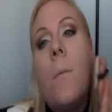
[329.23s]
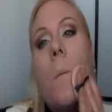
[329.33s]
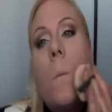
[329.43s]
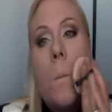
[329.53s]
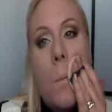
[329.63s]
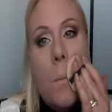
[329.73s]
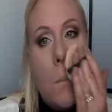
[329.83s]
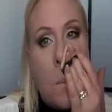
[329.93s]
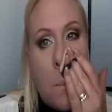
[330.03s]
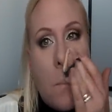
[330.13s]

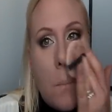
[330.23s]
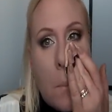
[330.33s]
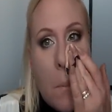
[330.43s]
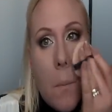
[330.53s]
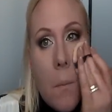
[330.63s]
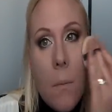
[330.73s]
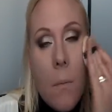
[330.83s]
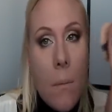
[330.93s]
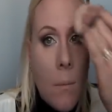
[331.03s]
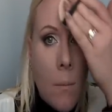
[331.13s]

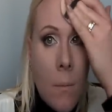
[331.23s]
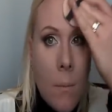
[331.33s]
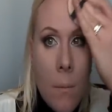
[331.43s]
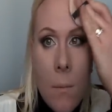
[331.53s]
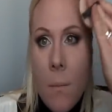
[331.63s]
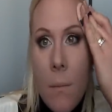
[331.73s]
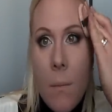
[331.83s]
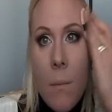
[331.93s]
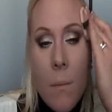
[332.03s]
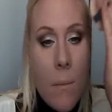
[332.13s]

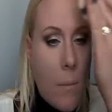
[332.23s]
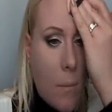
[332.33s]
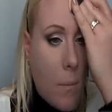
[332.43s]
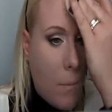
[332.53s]
Nothing is said.